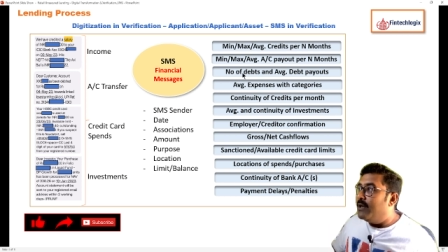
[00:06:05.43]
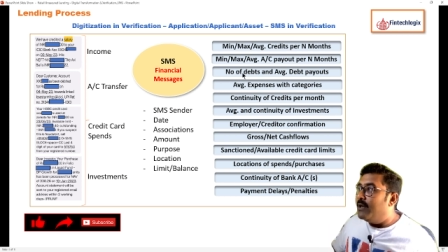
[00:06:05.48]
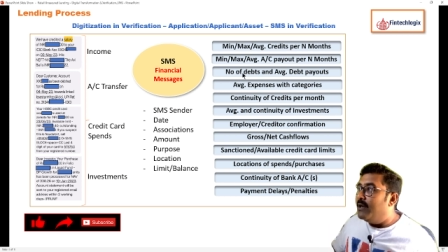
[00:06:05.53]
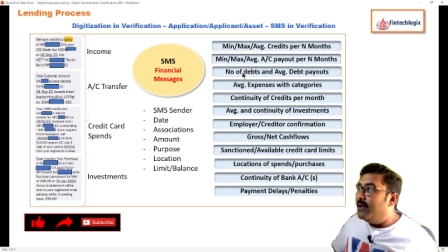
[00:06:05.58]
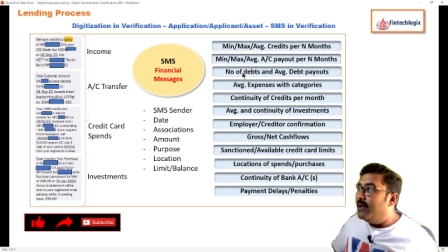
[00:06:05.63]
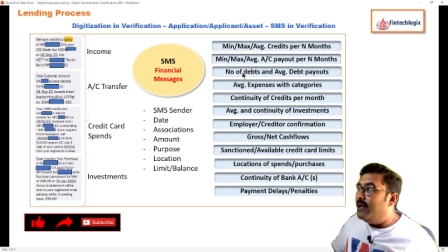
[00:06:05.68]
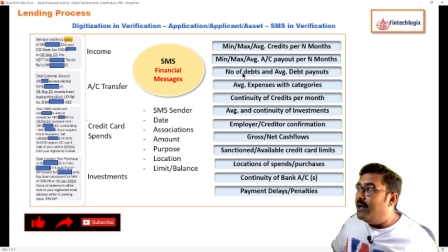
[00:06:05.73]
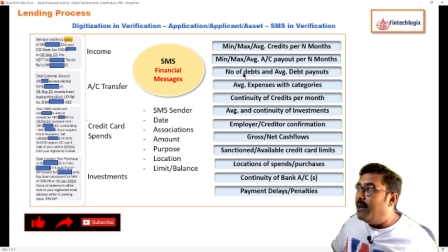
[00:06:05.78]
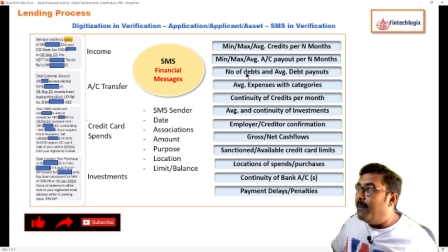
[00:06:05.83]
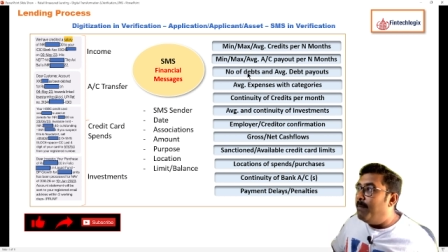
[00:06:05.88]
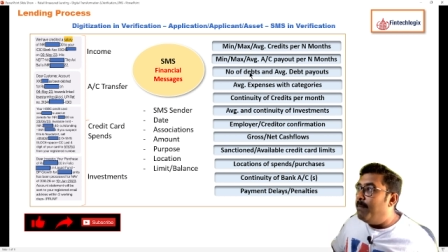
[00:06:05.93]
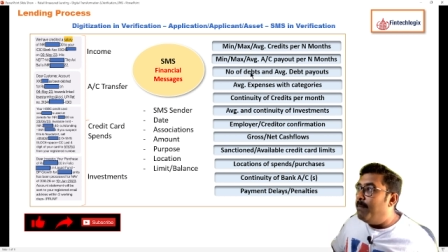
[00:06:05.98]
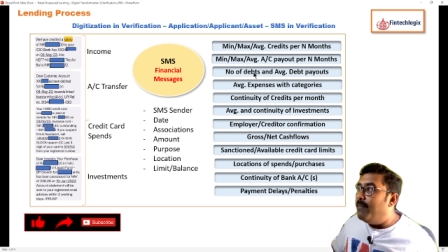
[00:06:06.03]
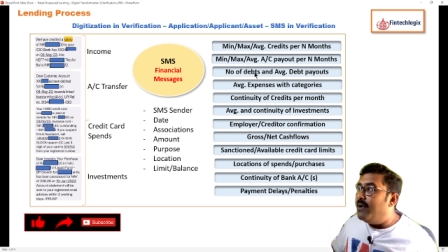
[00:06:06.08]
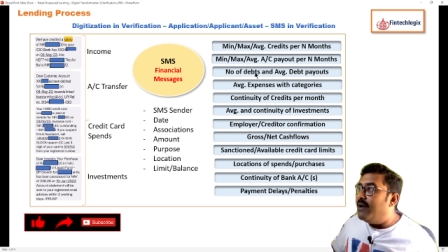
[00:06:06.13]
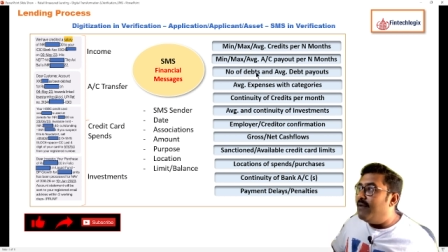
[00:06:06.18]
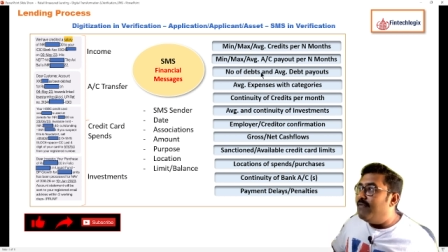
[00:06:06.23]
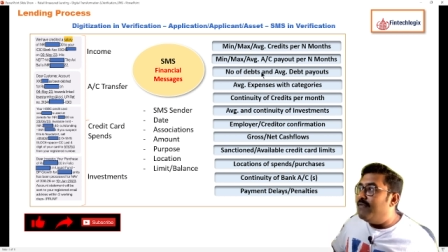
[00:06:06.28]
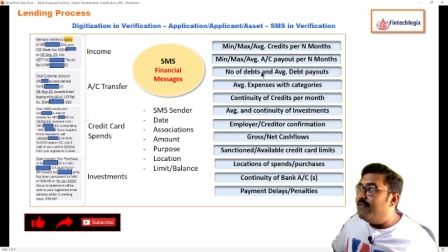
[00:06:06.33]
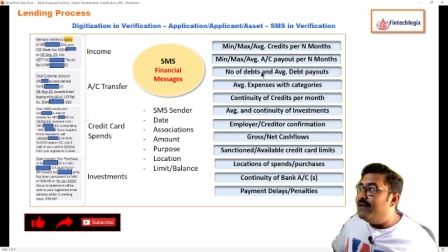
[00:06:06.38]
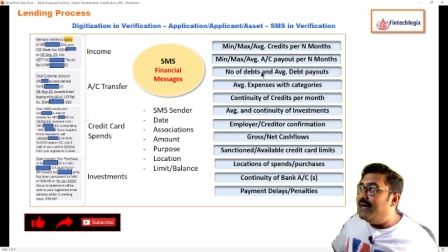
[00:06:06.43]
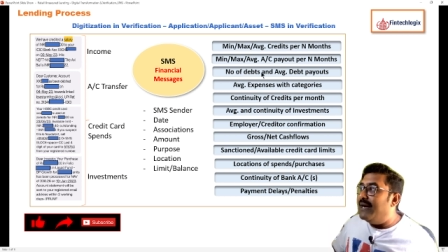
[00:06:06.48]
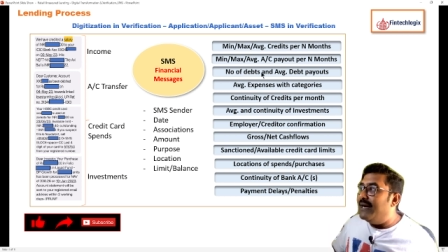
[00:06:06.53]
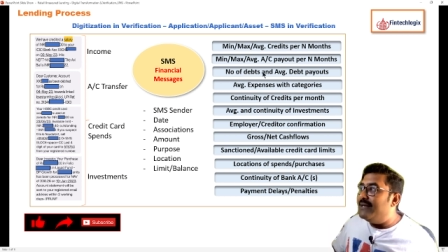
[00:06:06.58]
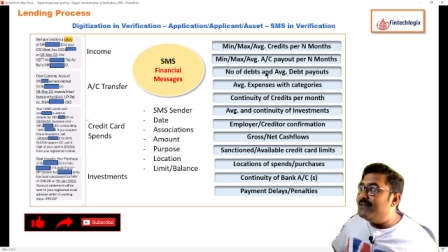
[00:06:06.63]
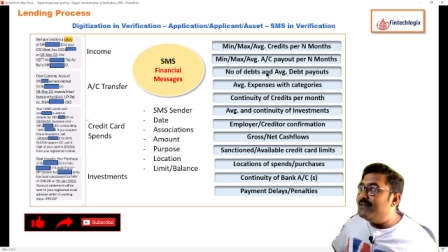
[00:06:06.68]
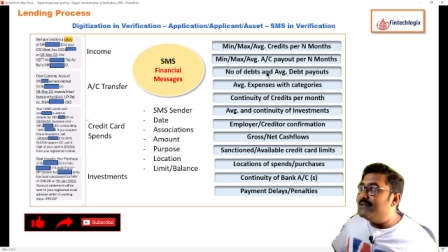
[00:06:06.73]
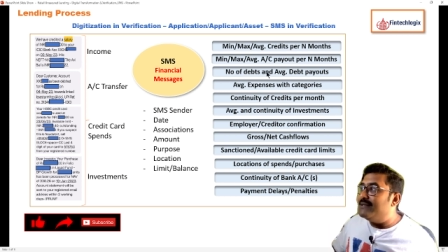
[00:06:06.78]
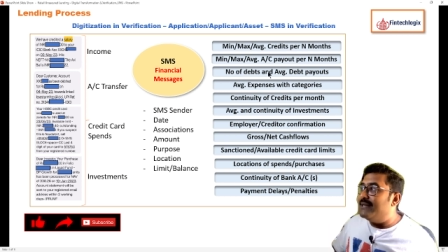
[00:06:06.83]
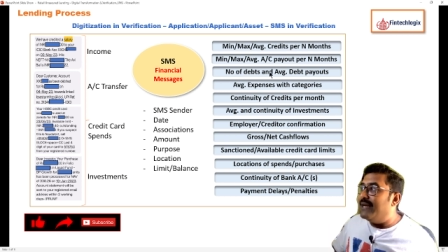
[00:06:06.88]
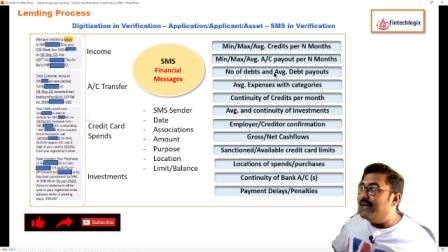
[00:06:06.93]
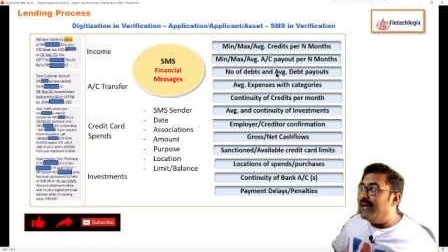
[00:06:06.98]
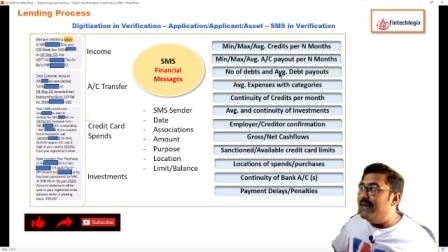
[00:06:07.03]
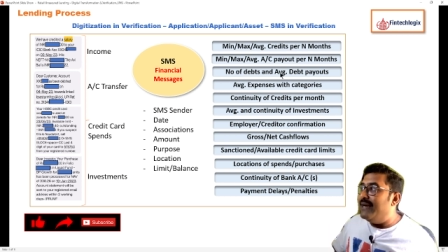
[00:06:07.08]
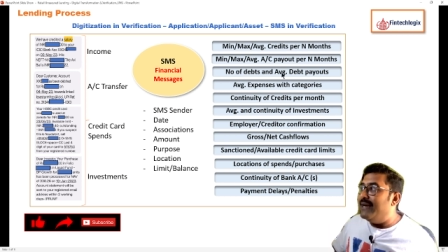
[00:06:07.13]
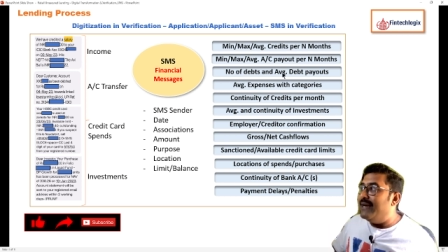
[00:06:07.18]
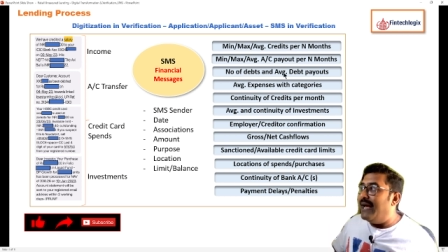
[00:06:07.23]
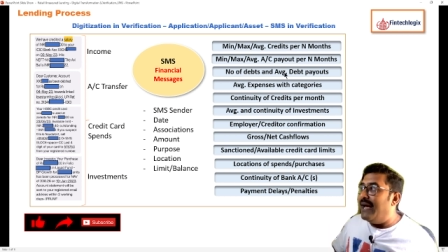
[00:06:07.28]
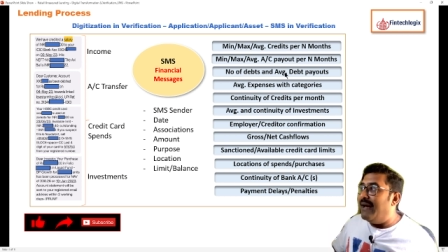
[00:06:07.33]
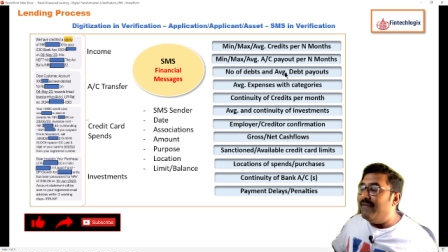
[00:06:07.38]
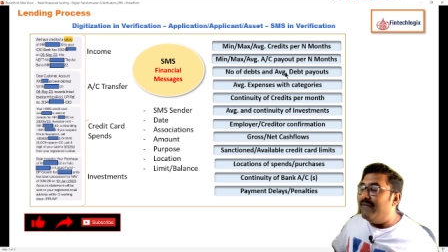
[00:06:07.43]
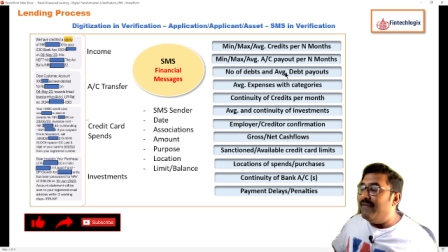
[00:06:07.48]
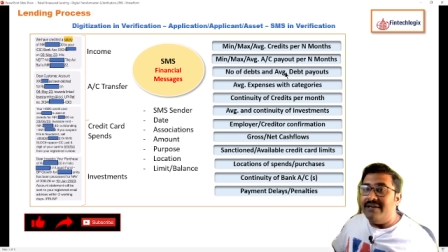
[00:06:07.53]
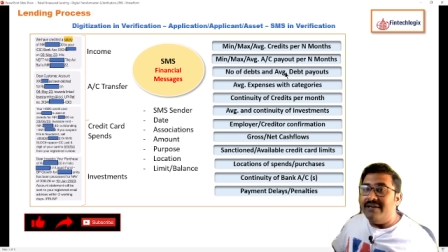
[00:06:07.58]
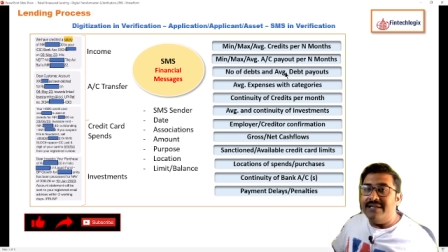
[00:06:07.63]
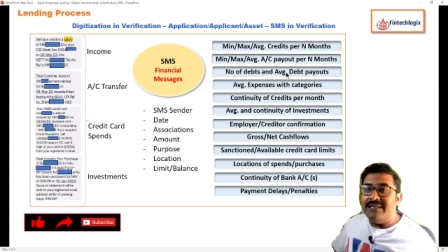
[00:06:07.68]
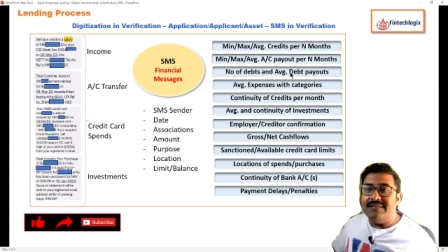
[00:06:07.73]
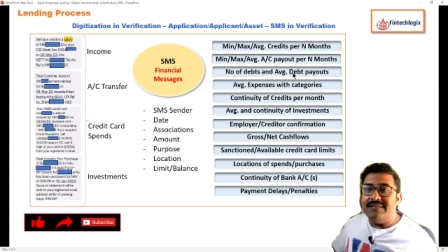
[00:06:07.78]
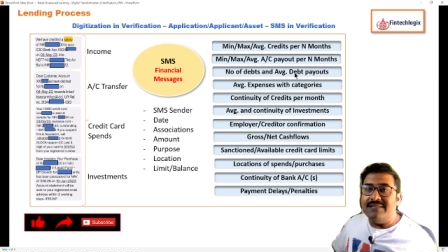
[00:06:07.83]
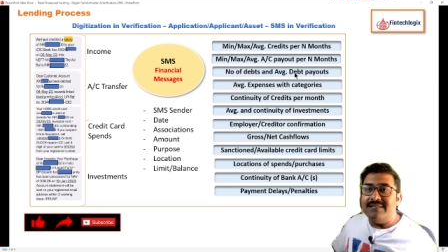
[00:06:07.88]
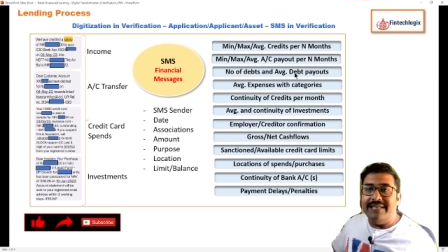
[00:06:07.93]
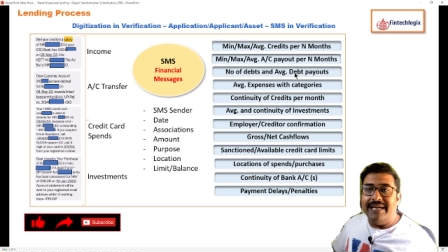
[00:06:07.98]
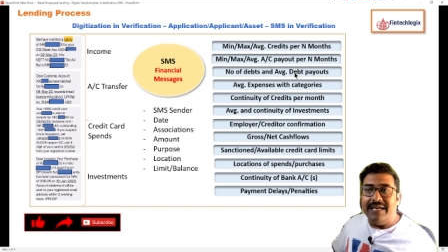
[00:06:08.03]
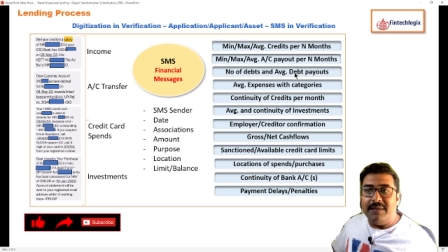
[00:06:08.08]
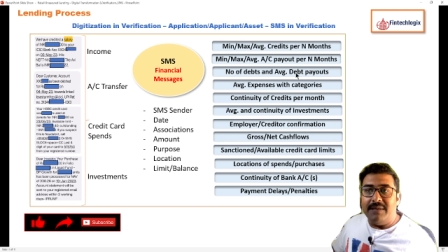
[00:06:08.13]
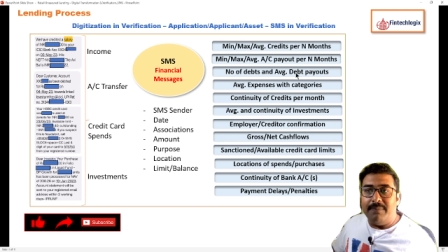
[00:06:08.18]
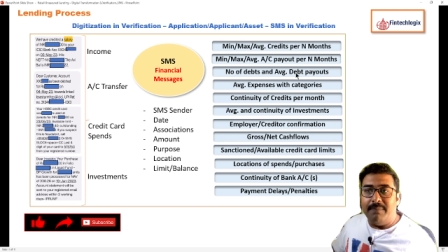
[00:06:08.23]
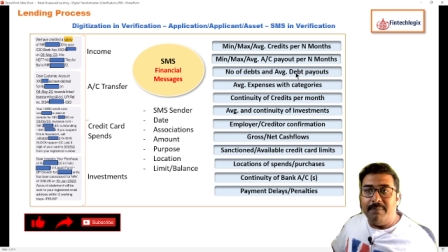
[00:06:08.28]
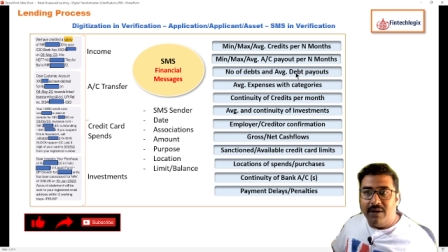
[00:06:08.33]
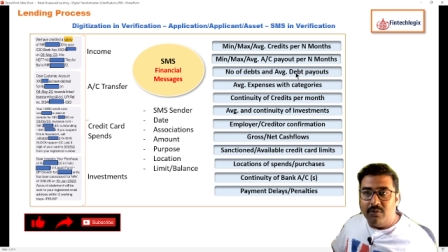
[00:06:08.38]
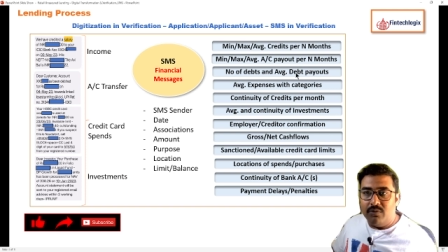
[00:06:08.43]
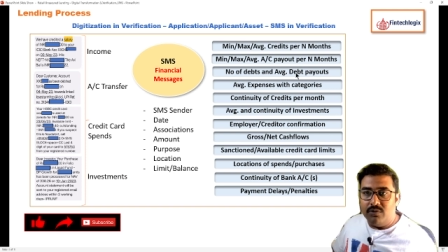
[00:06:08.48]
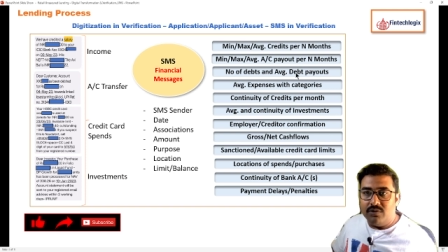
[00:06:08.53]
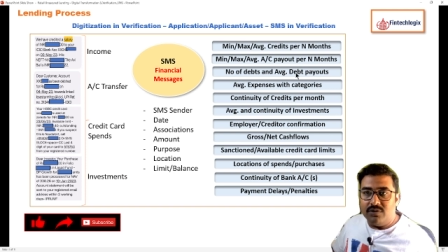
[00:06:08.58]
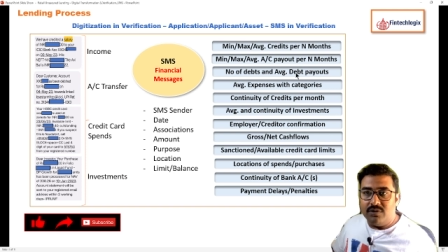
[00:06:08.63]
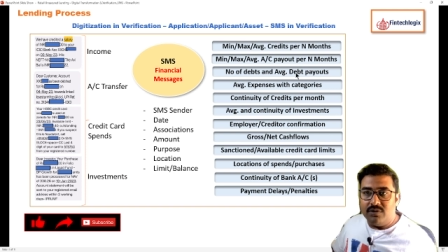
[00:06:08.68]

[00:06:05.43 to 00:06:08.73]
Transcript: Number of debts and average debt payouts.